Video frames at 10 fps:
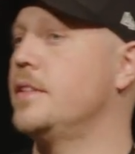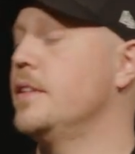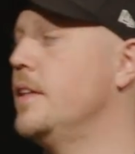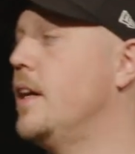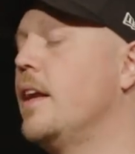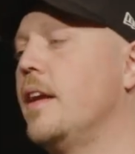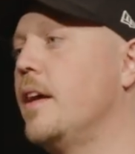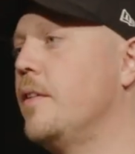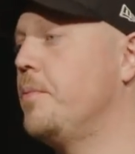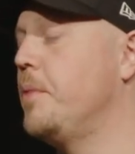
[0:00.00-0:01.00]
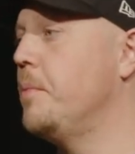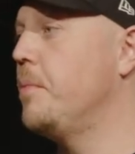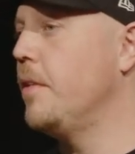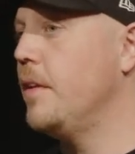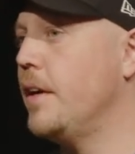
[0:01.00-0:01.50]
a lot of
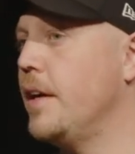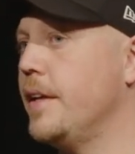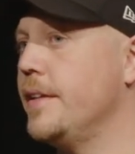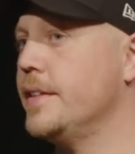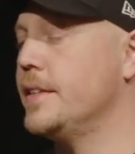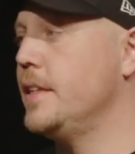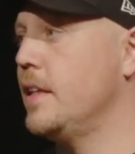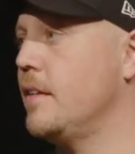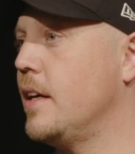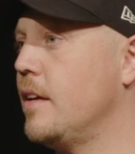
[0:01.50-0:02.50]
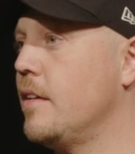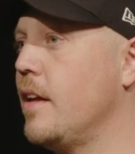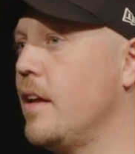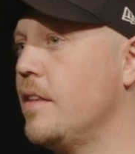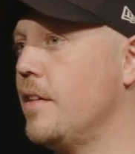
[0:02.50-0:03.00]
people and seen a lot of
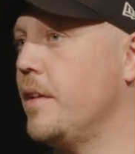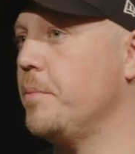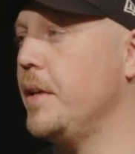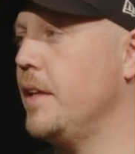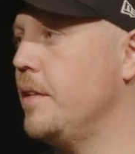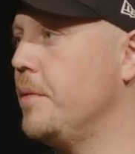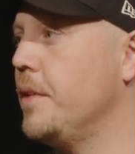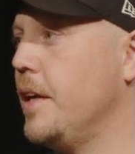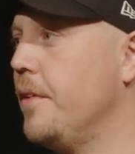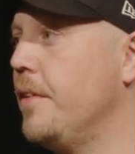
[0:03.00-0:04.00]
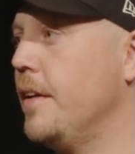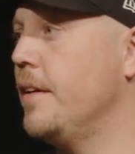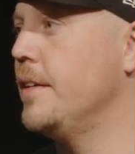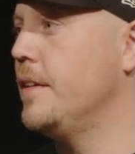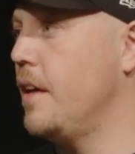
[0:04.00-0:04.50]
death and been near
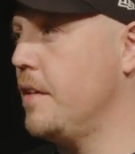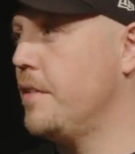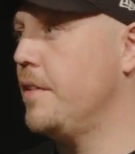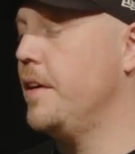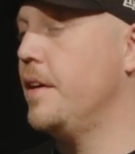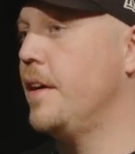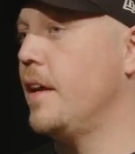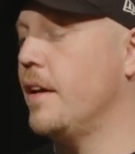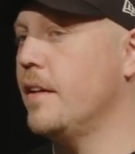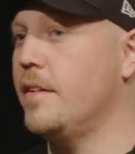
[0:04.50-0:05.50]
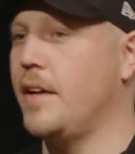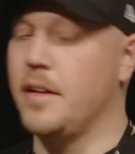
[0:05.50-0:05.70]
death a lot. I